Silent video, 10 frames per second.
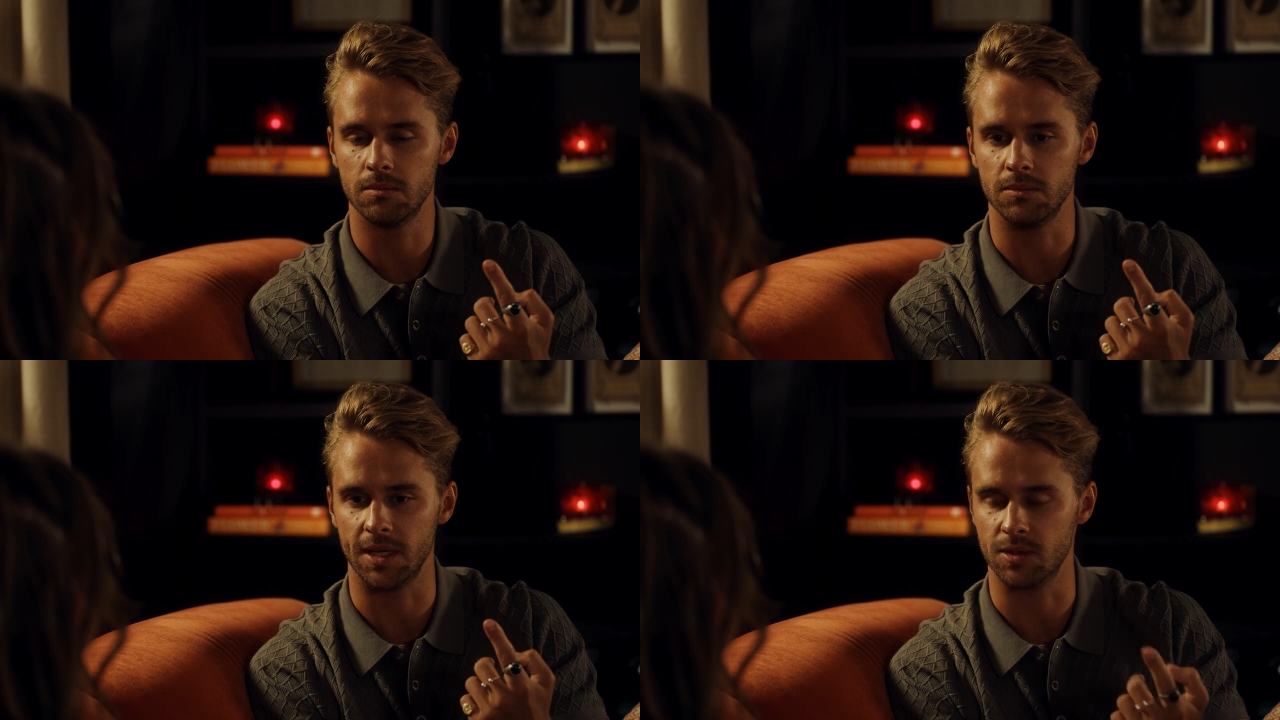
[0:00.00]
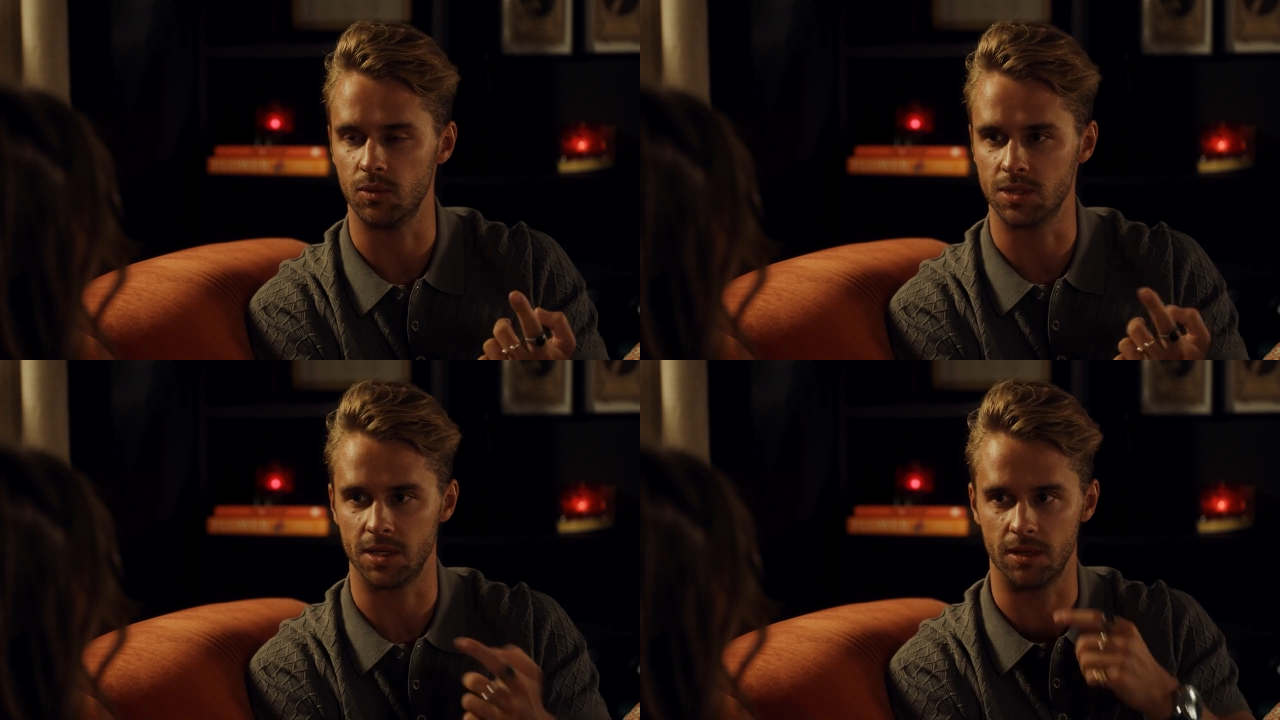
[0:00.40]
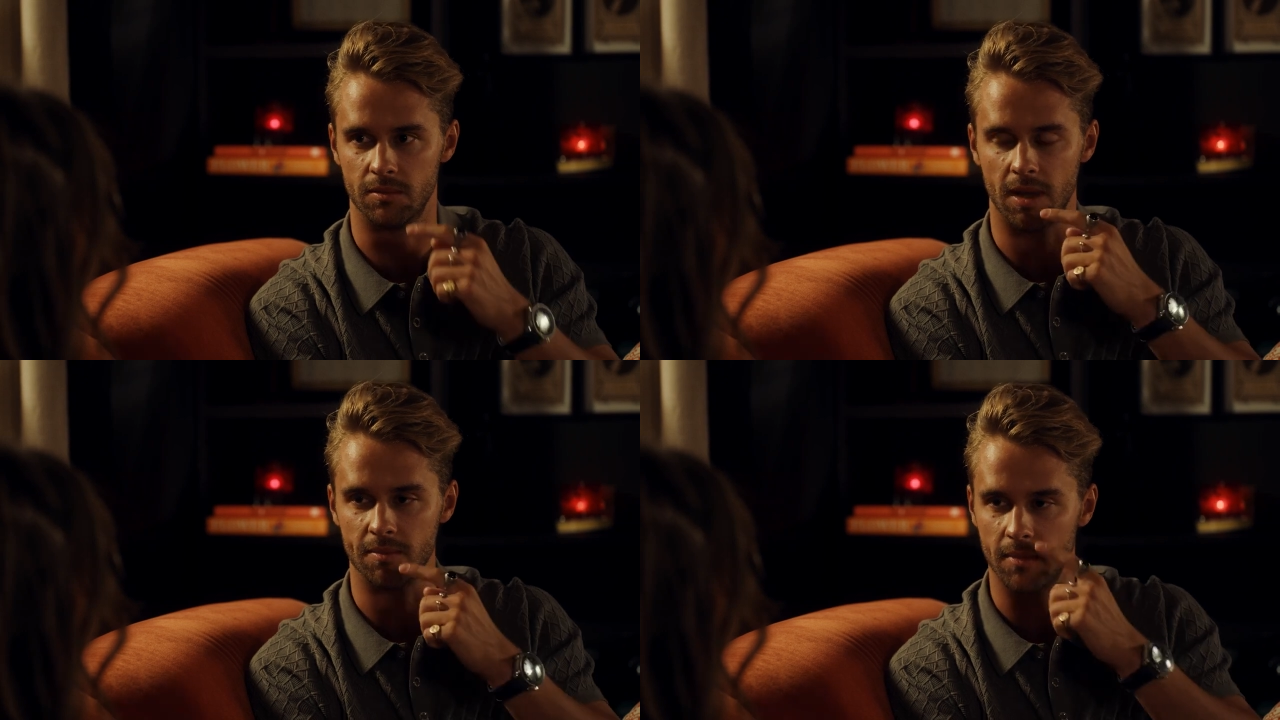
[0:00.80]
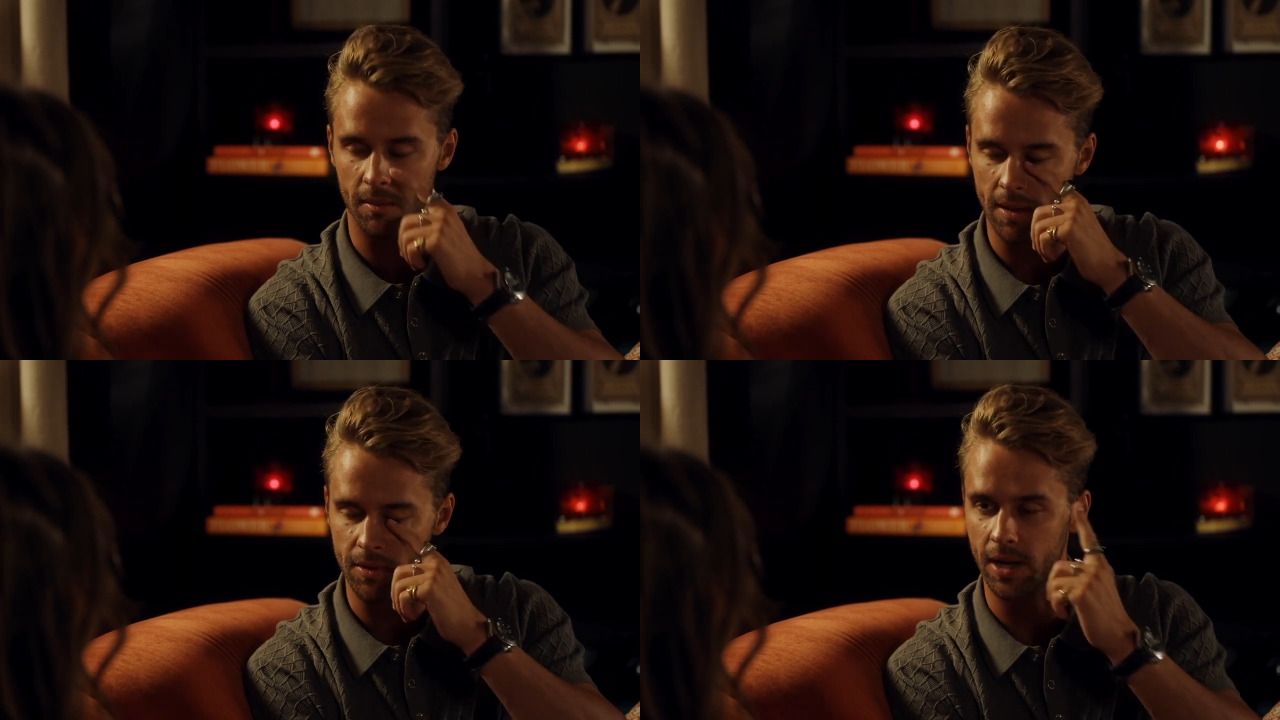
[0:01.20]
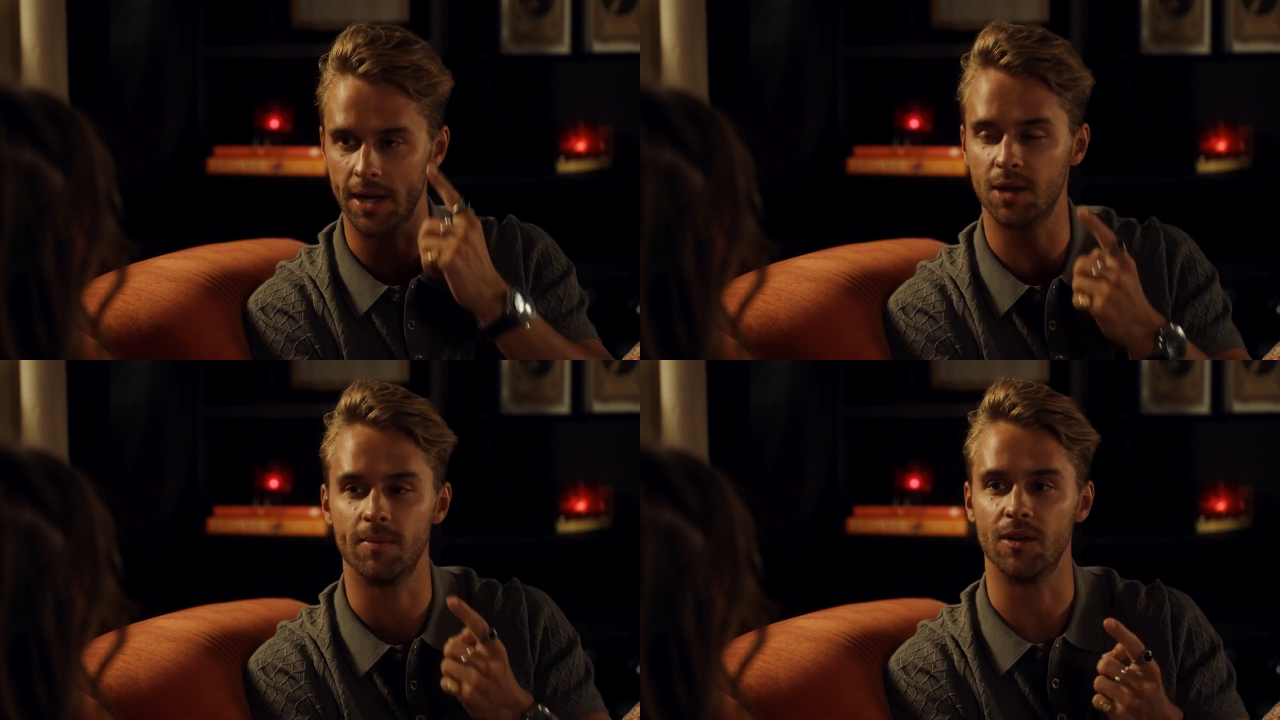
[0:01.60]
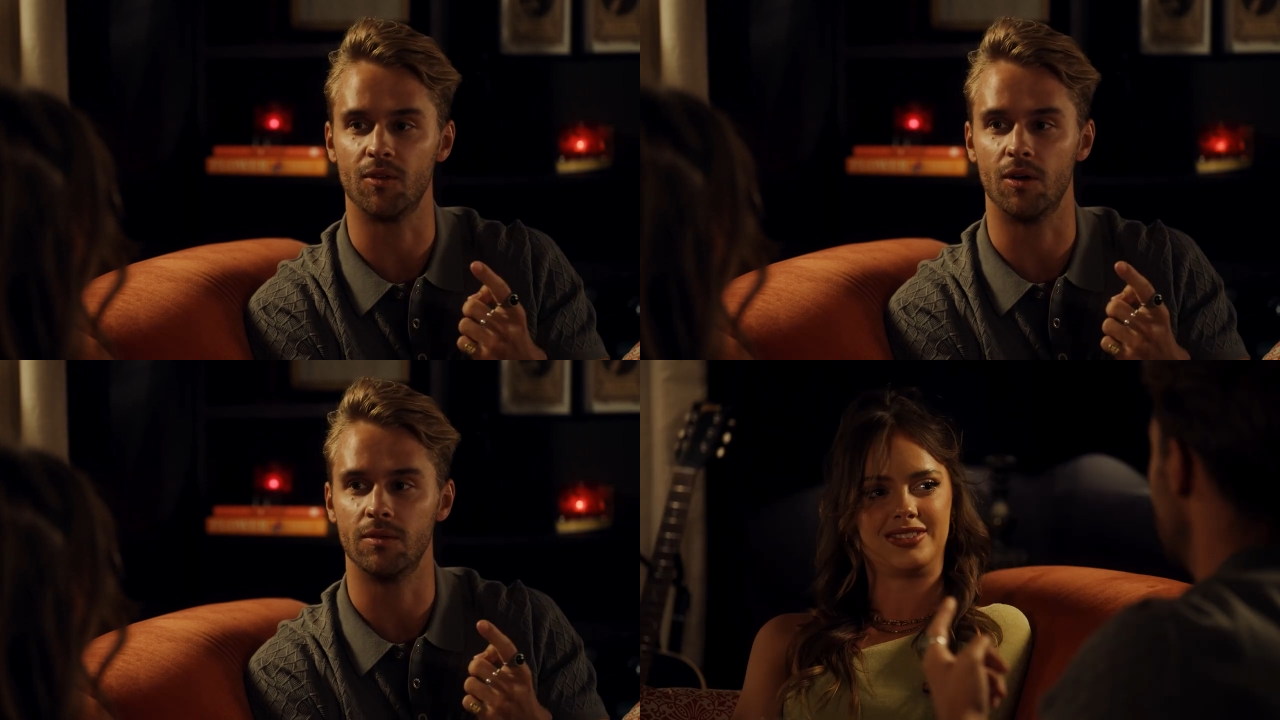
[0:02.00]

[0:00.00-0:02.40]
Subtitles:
Yes, it was. I don't. Maybe you're getting it completely wrong.